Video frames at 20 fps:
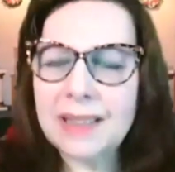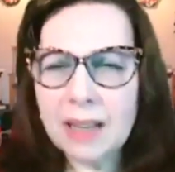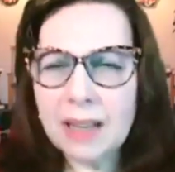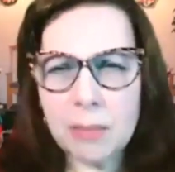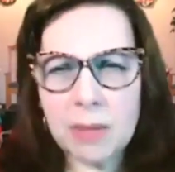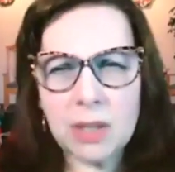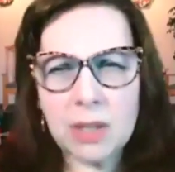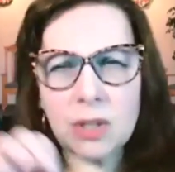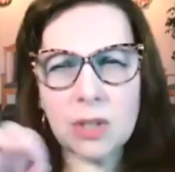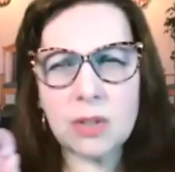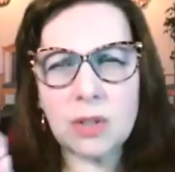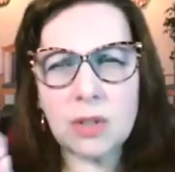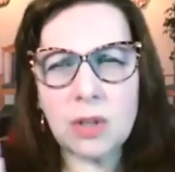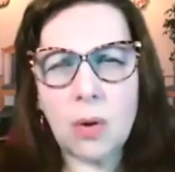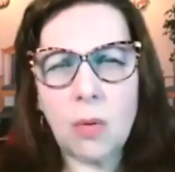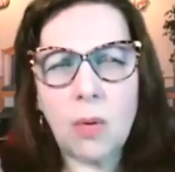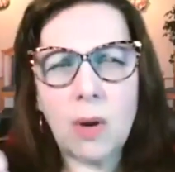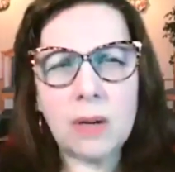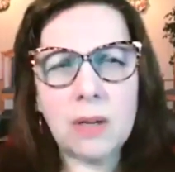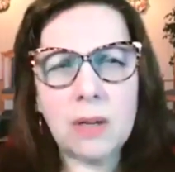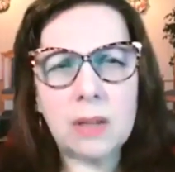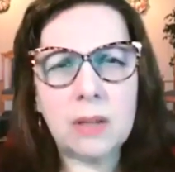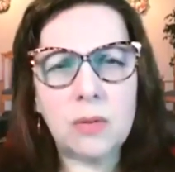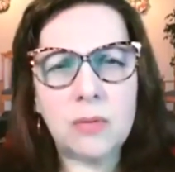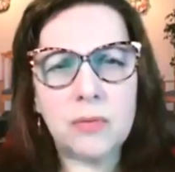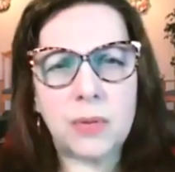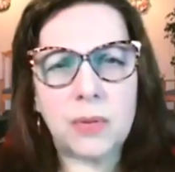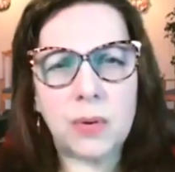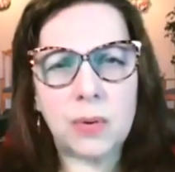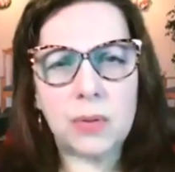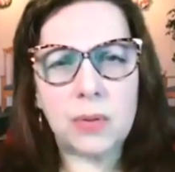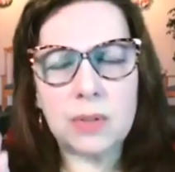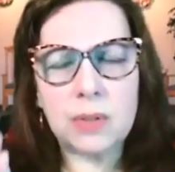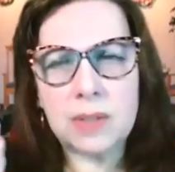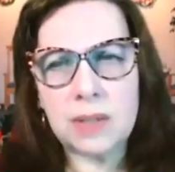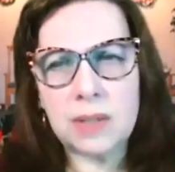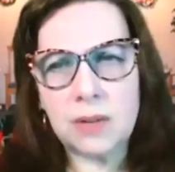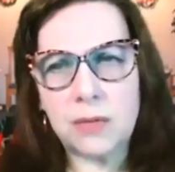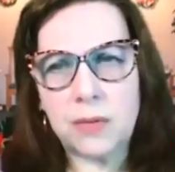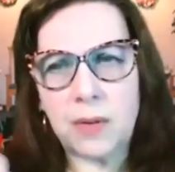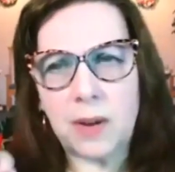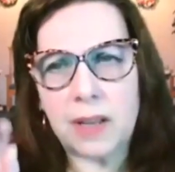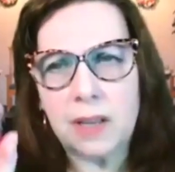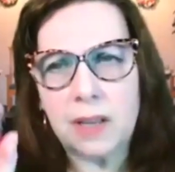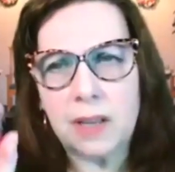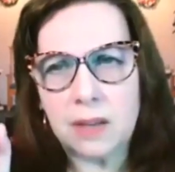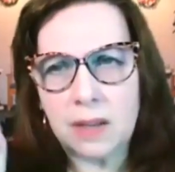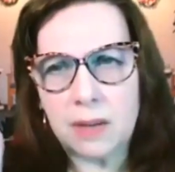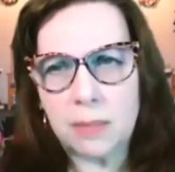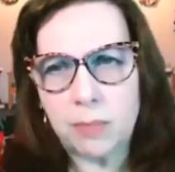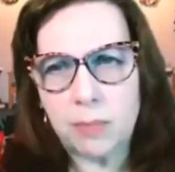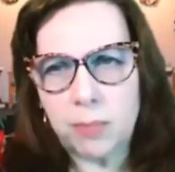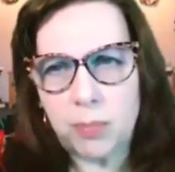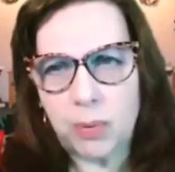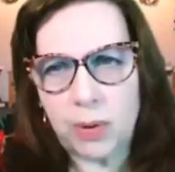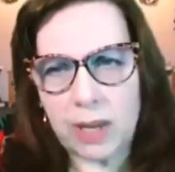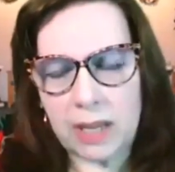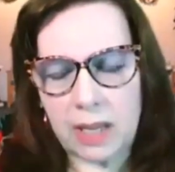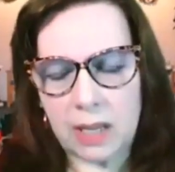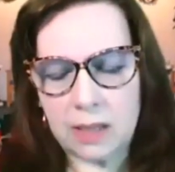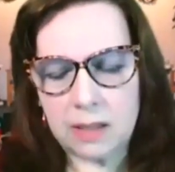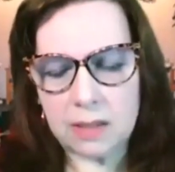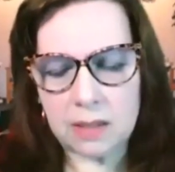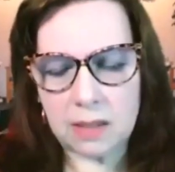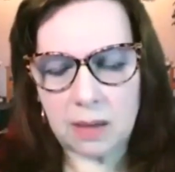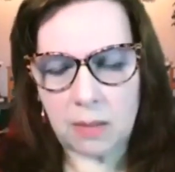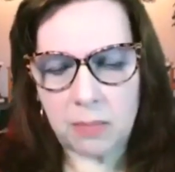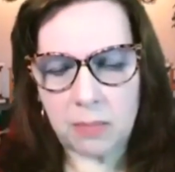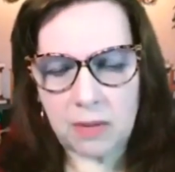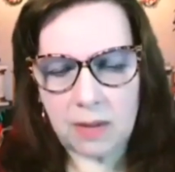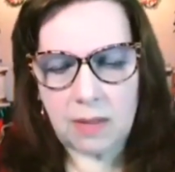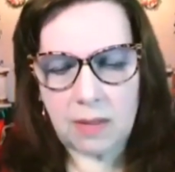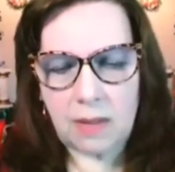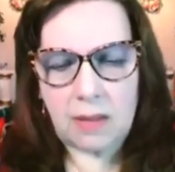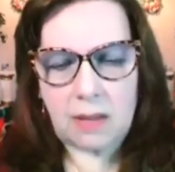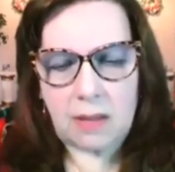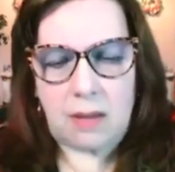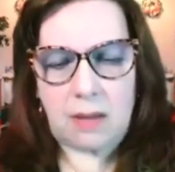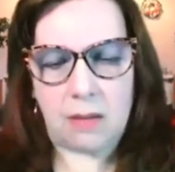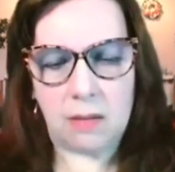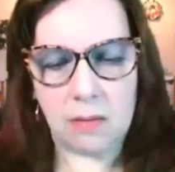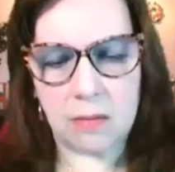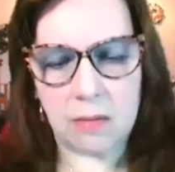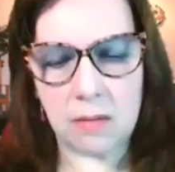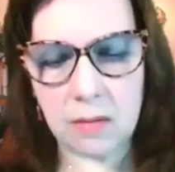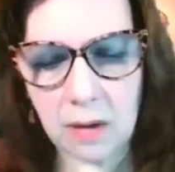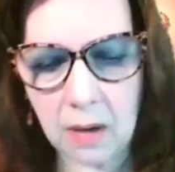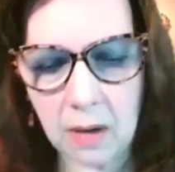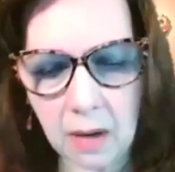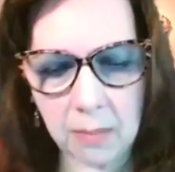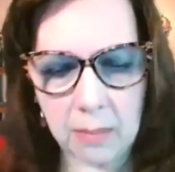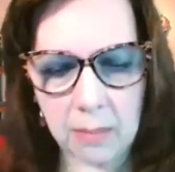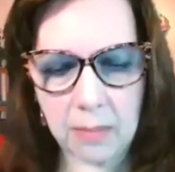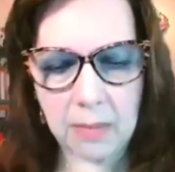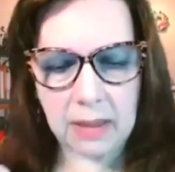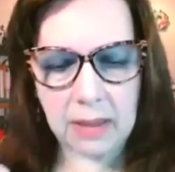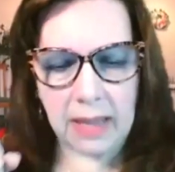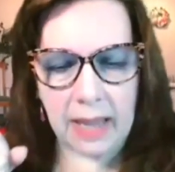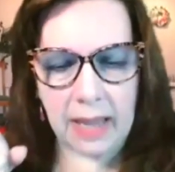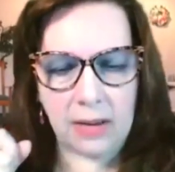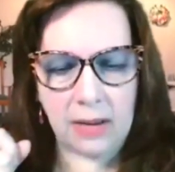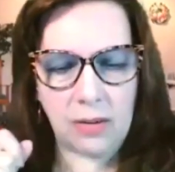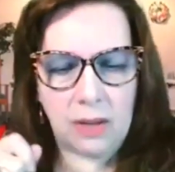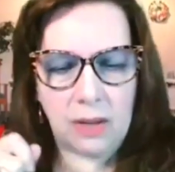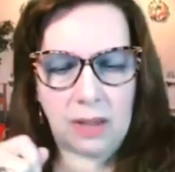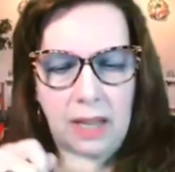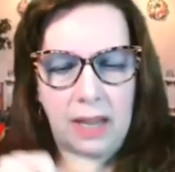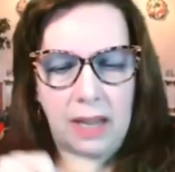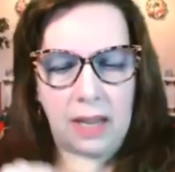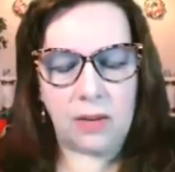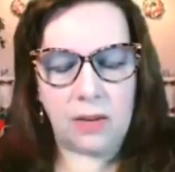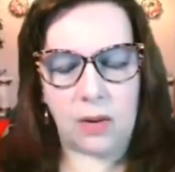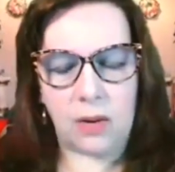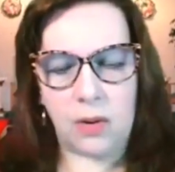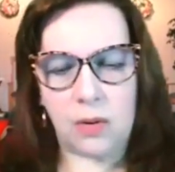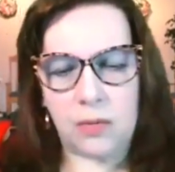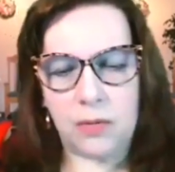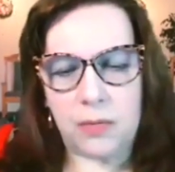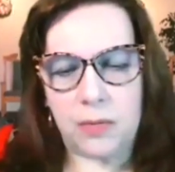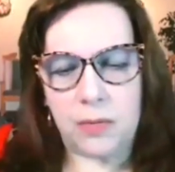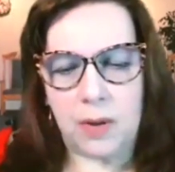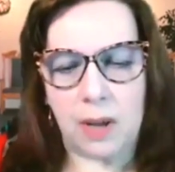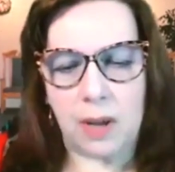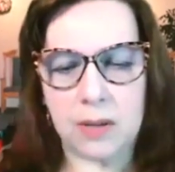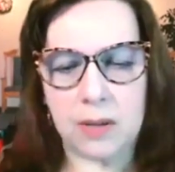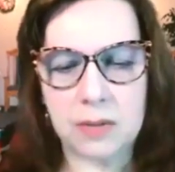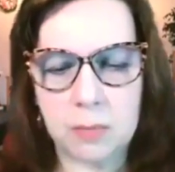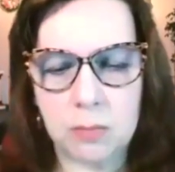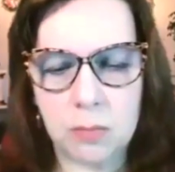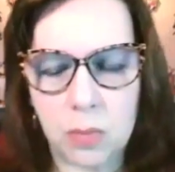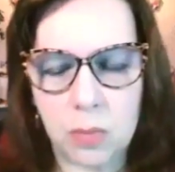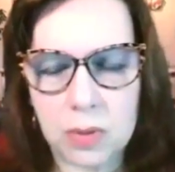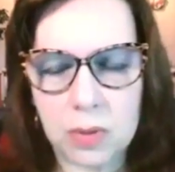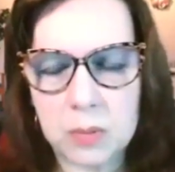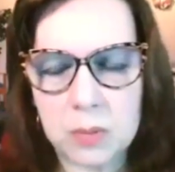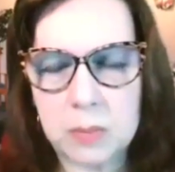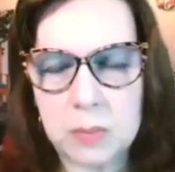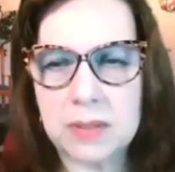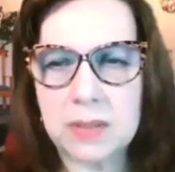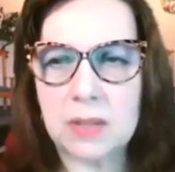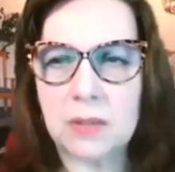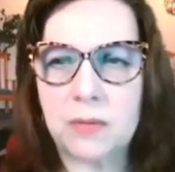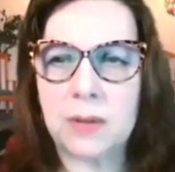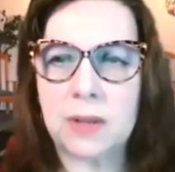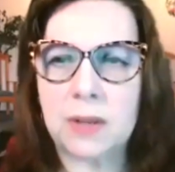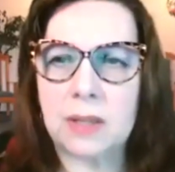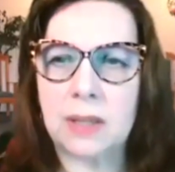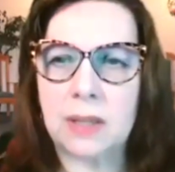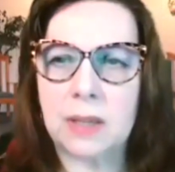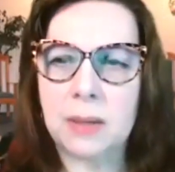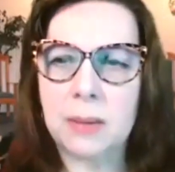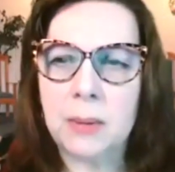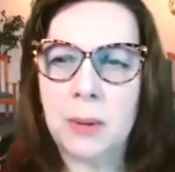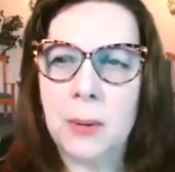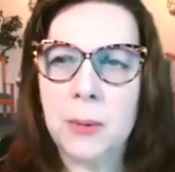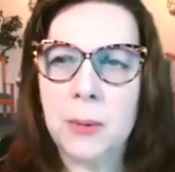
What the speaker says: Let me just go on a little further, see if I can bring in something that can land her more specifically.